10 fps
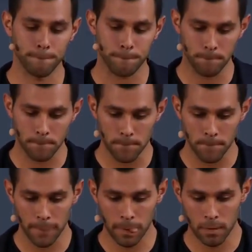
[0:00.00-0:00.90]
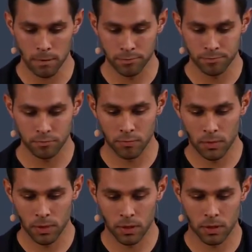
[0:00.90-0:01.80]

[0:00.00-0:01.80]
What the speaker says: (silence)